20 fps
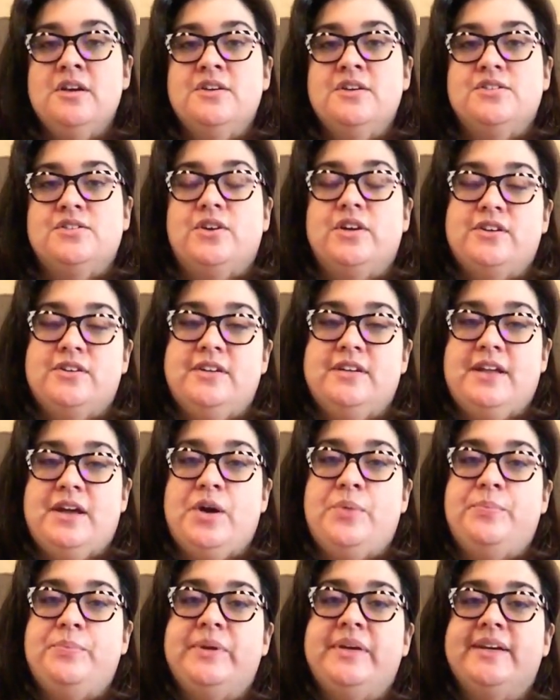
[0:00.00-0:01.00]
So I couldn't
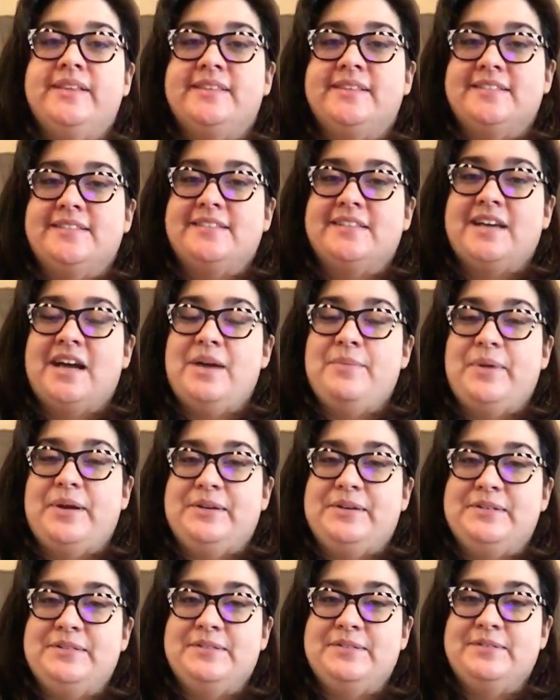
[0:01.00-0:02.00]
help it. This time I
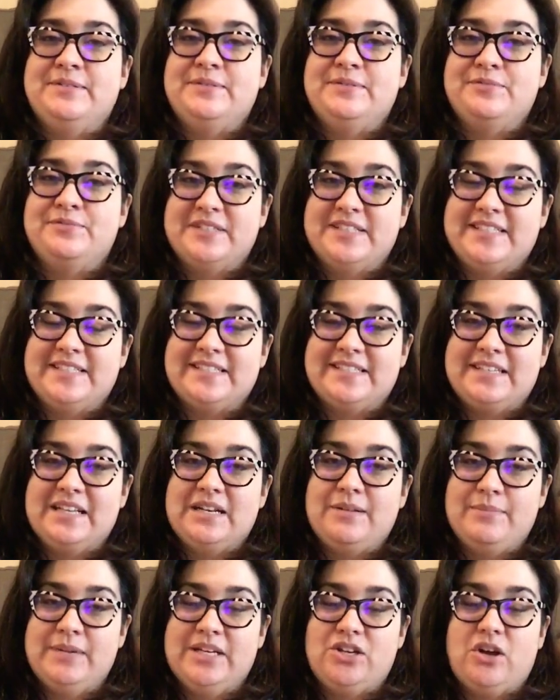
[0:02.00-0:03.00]
couldn't resist
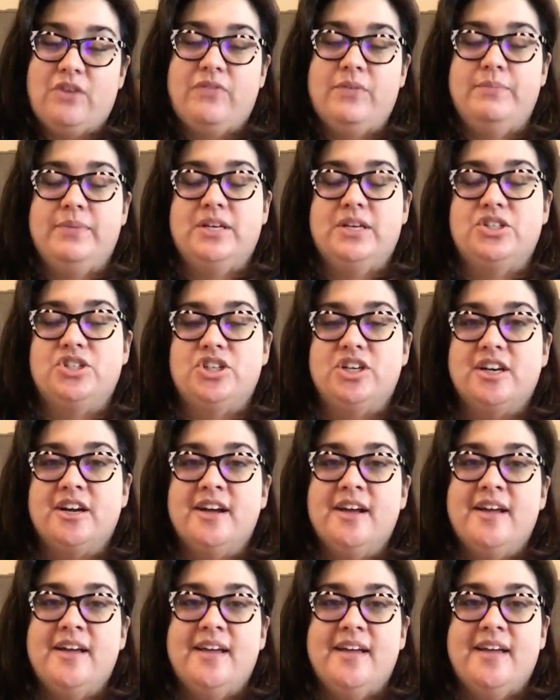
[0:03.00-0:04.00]
getting me a dolphin picture.
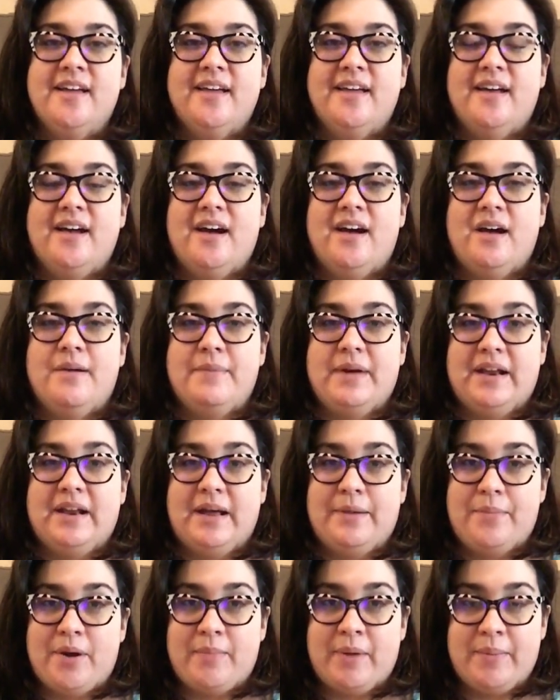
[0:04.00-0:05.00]
And
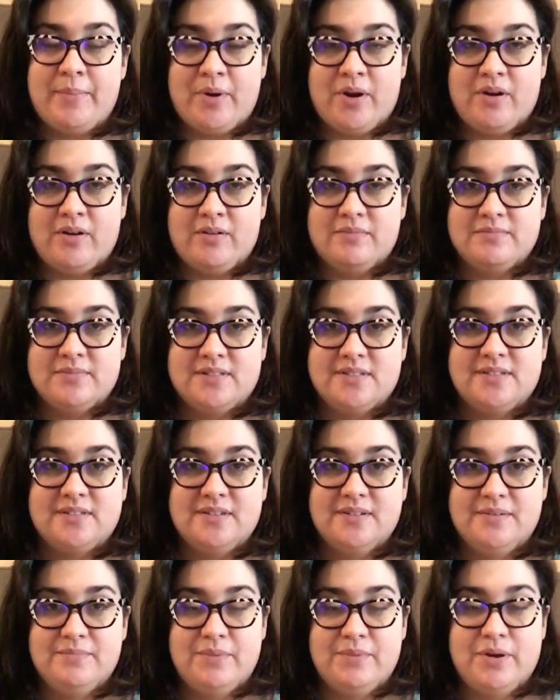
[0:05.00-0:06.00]
I bought my
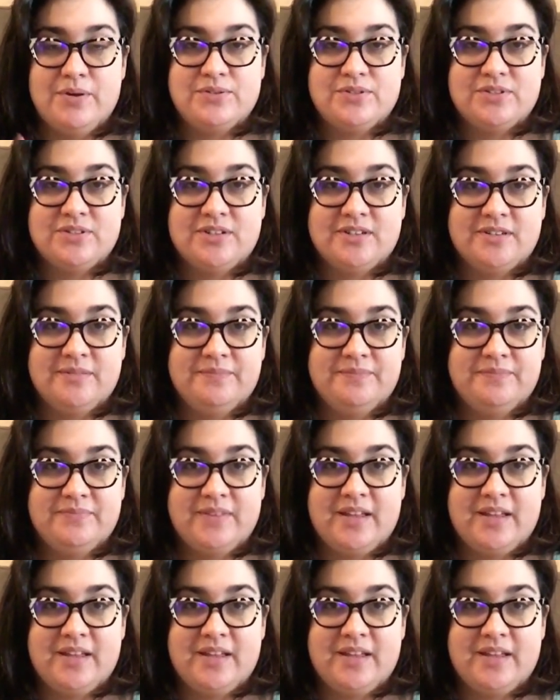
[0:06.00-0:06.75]
mom's painting